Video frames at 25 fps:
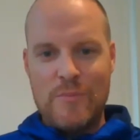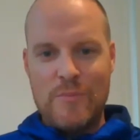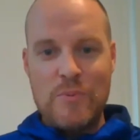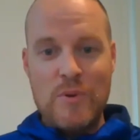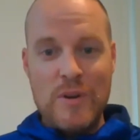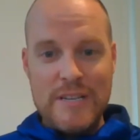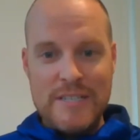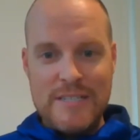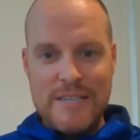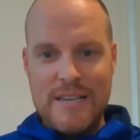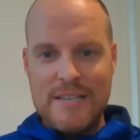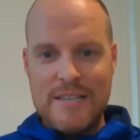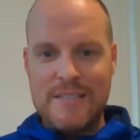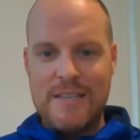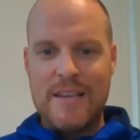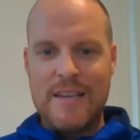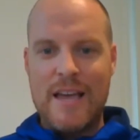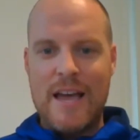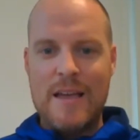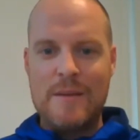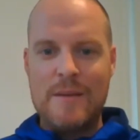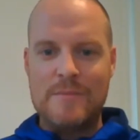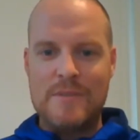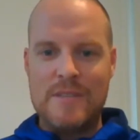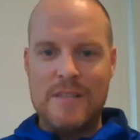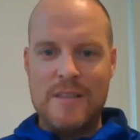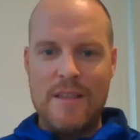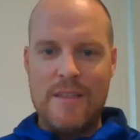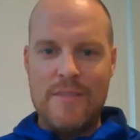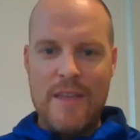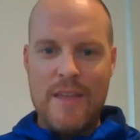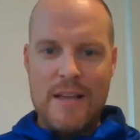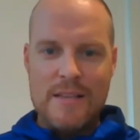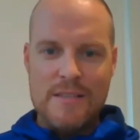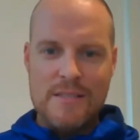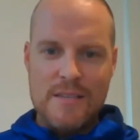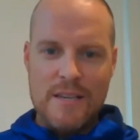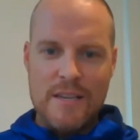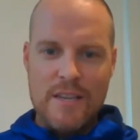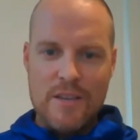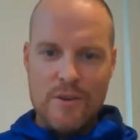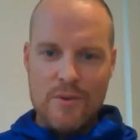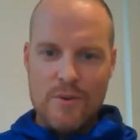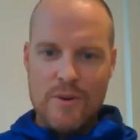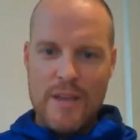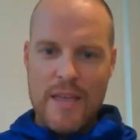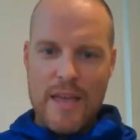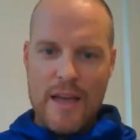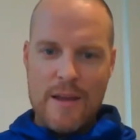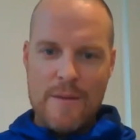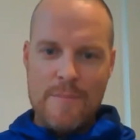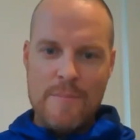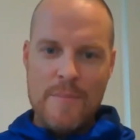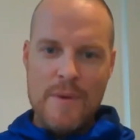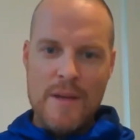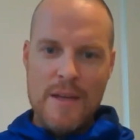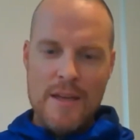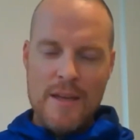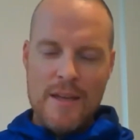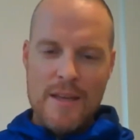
the pre-season games and then that St Kilda game.